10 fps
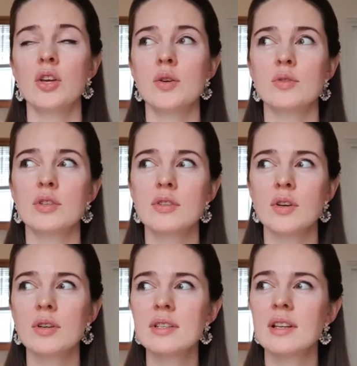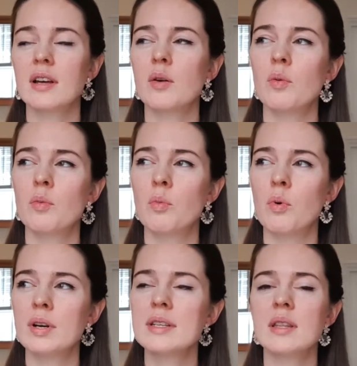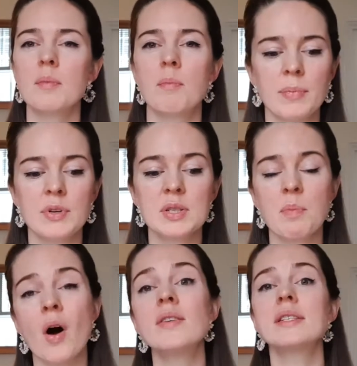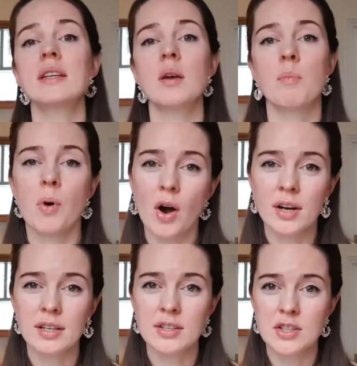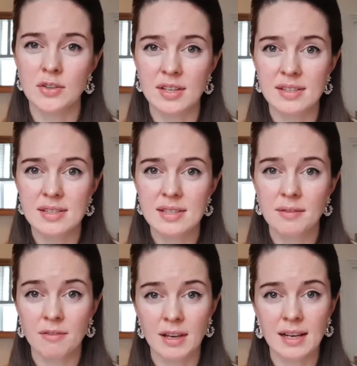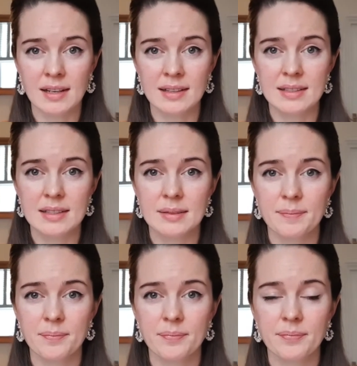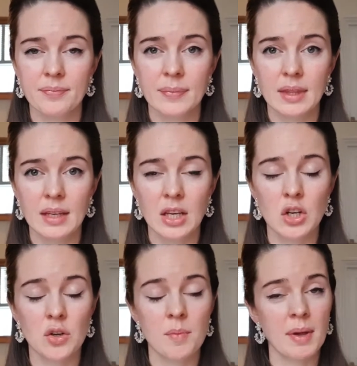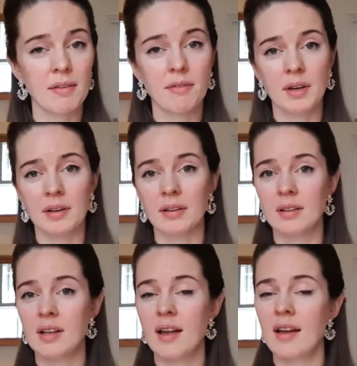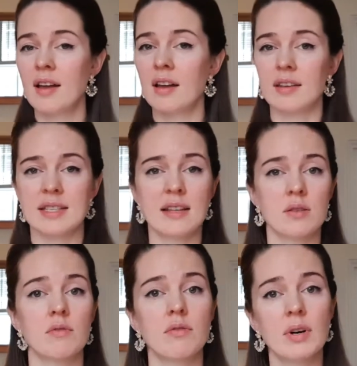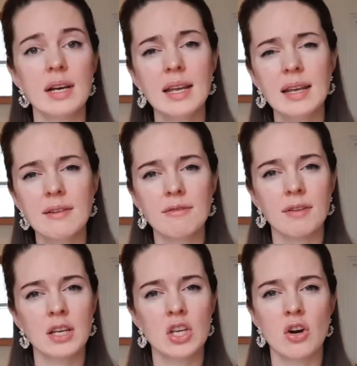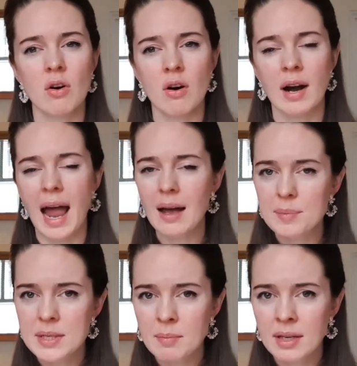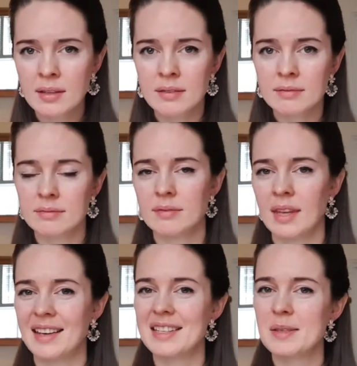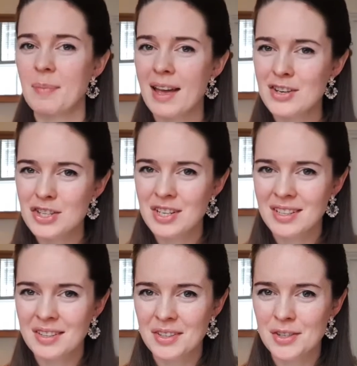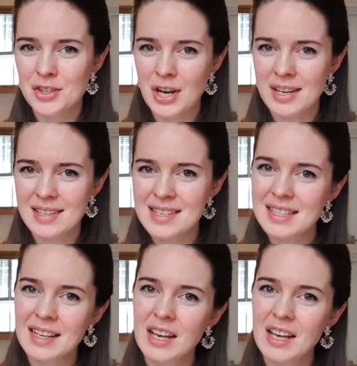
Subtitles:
just notice what is the response in your body to these feelings? You may feel a sense of relief in your abdomen, expansion in your chest.